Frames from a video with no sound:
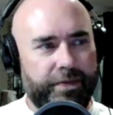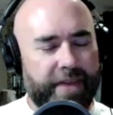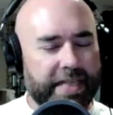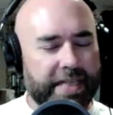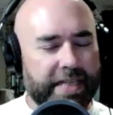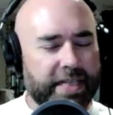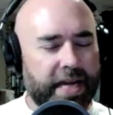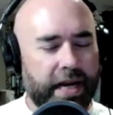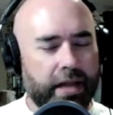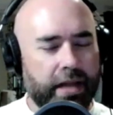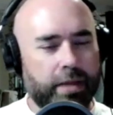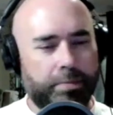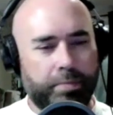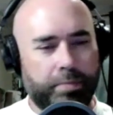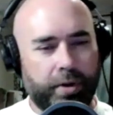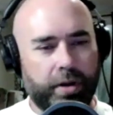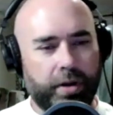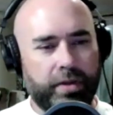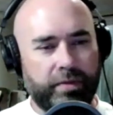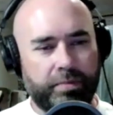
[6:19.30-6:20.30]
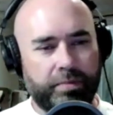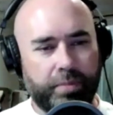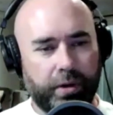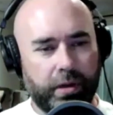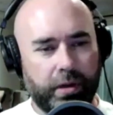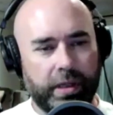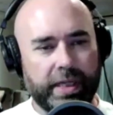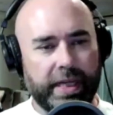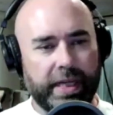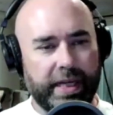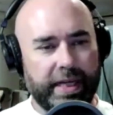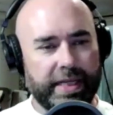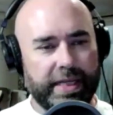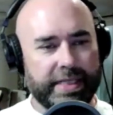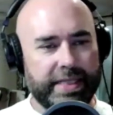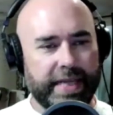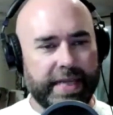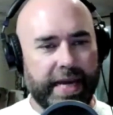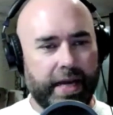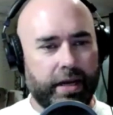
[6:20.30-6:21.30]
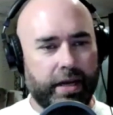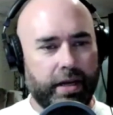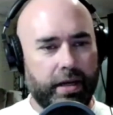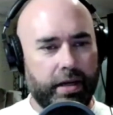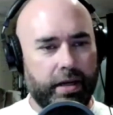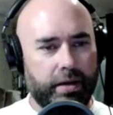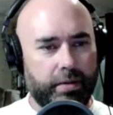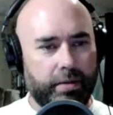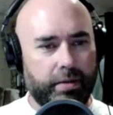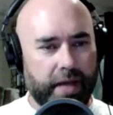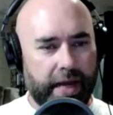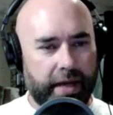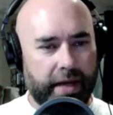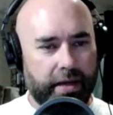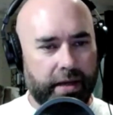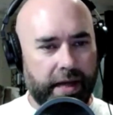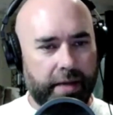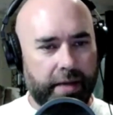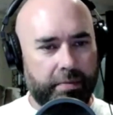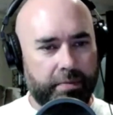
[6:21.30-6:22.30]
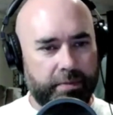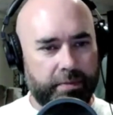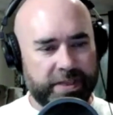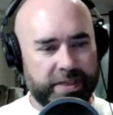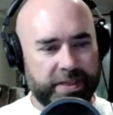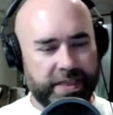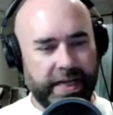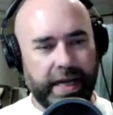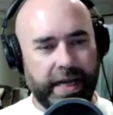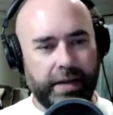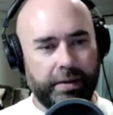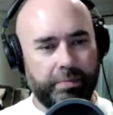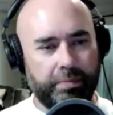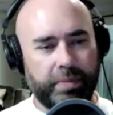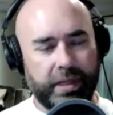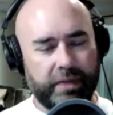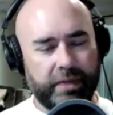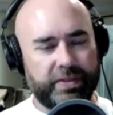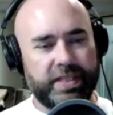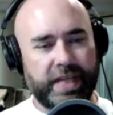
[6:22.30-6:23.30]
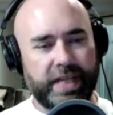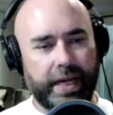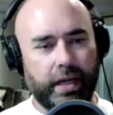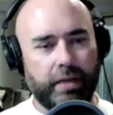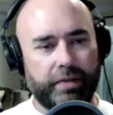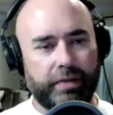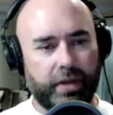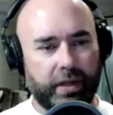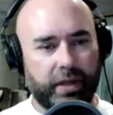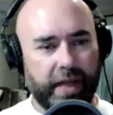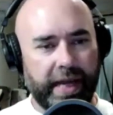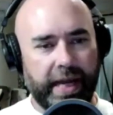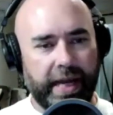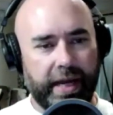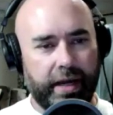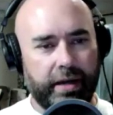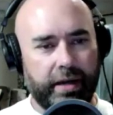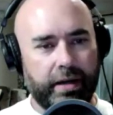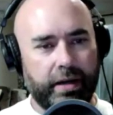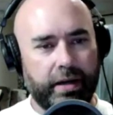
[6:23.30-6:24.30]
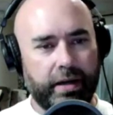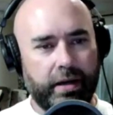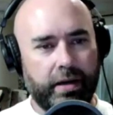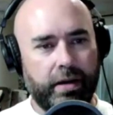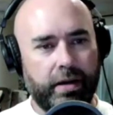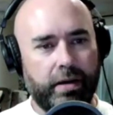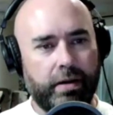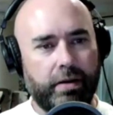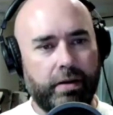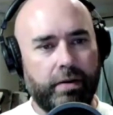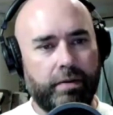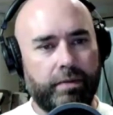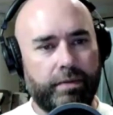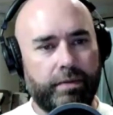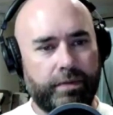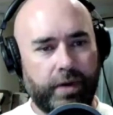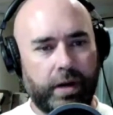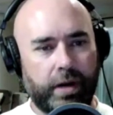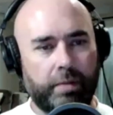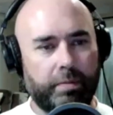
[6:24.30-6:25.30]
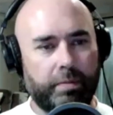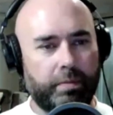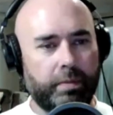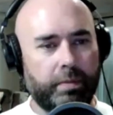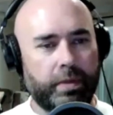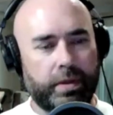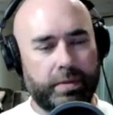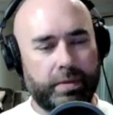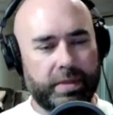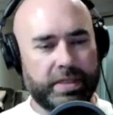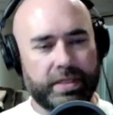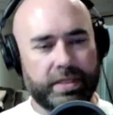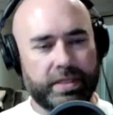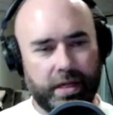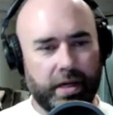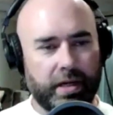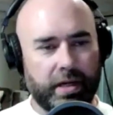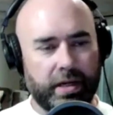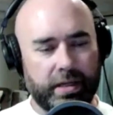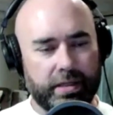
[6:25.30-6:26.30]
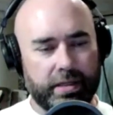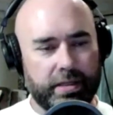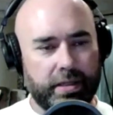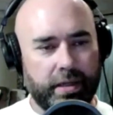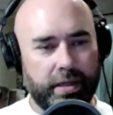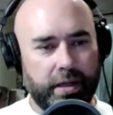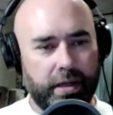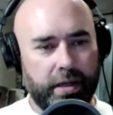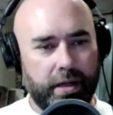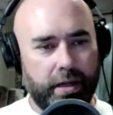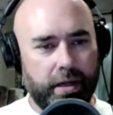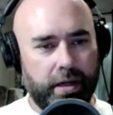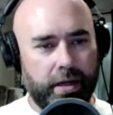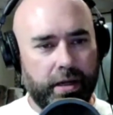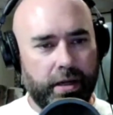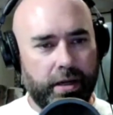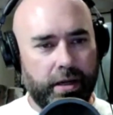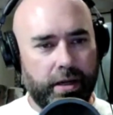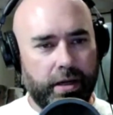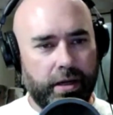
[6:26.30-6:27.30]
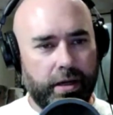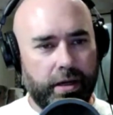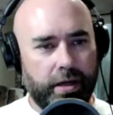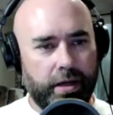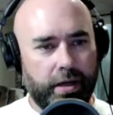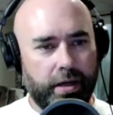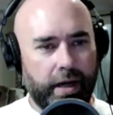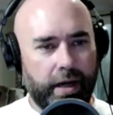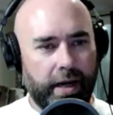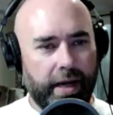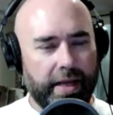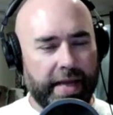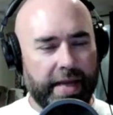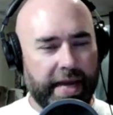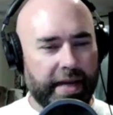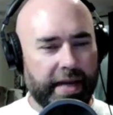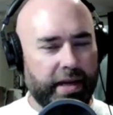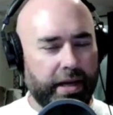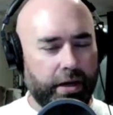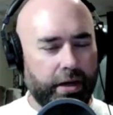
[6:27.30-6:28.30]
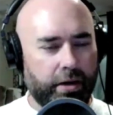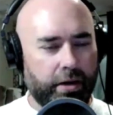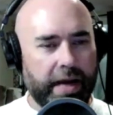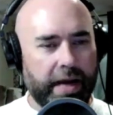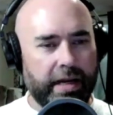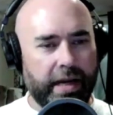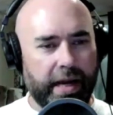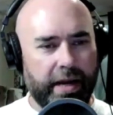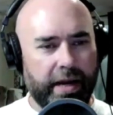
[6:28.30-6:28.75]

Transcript: kind of the birth of Burlington, is that bill of sale of the land from the Mississaugas. And that, and